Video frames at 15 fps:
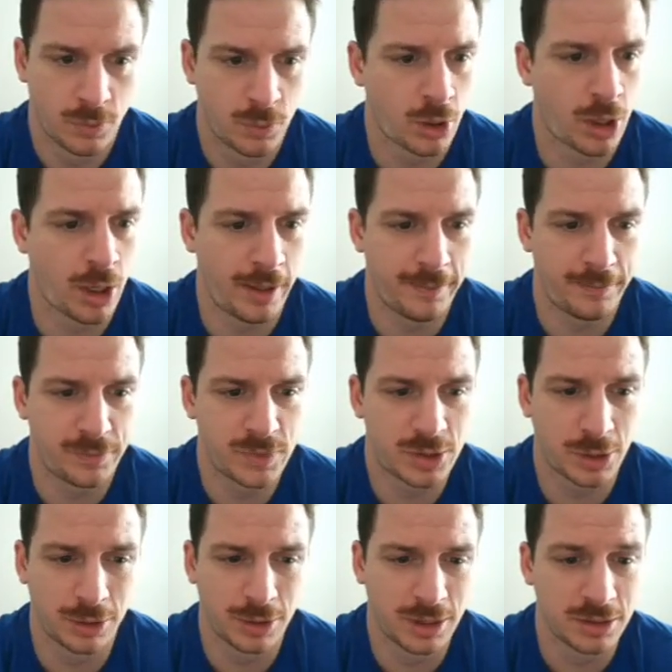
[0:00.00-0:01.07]
All right.
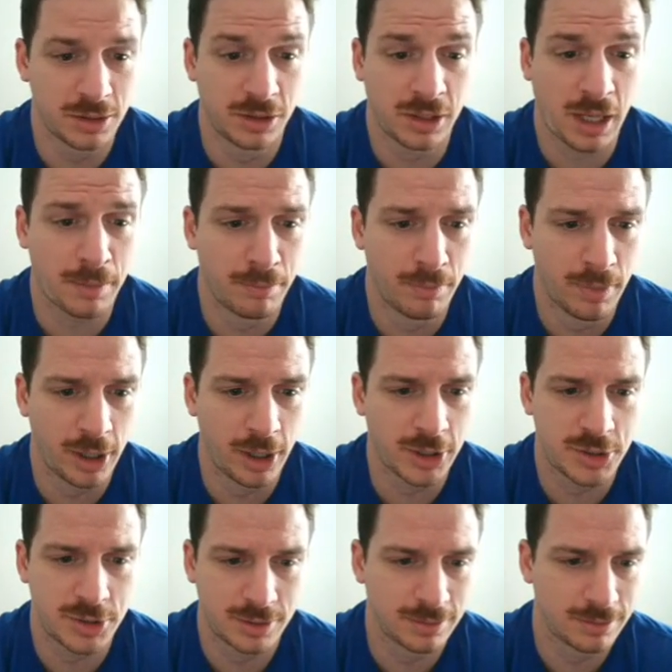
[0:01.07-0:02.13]
So it doesn't look like
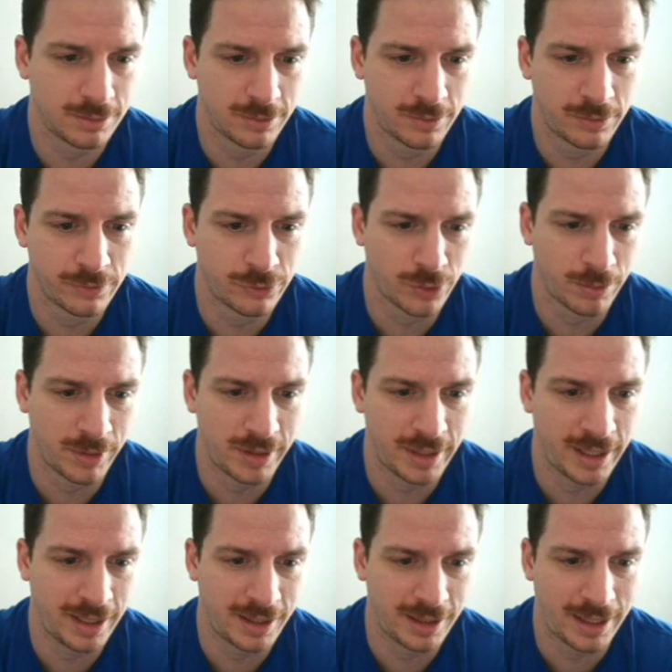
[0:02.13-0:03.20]
much from the
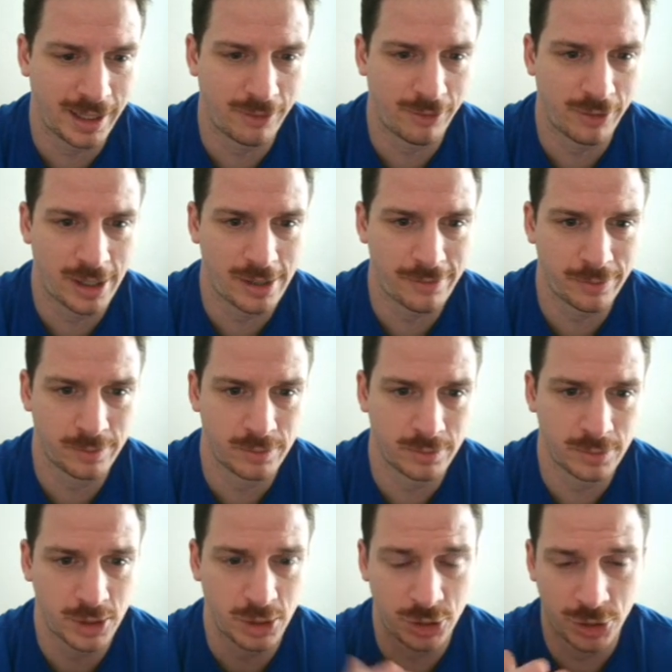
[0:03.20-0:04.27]
naked eye, right, from
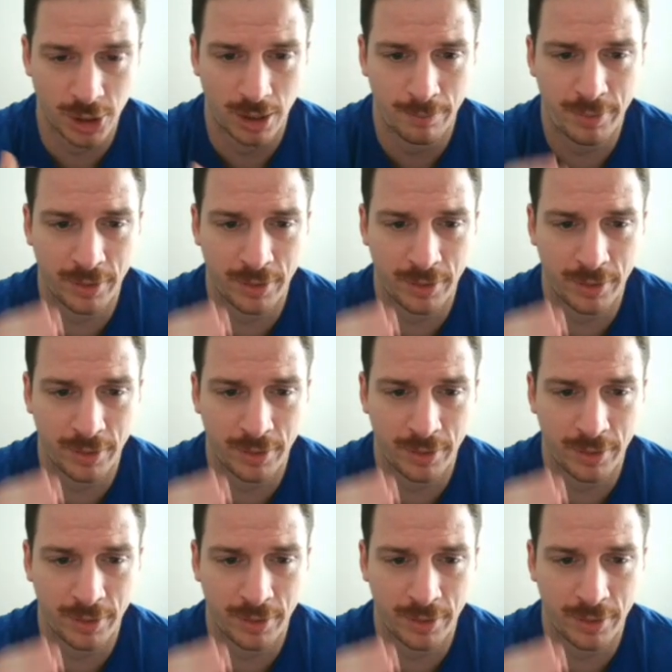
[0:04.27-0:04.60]
the jump.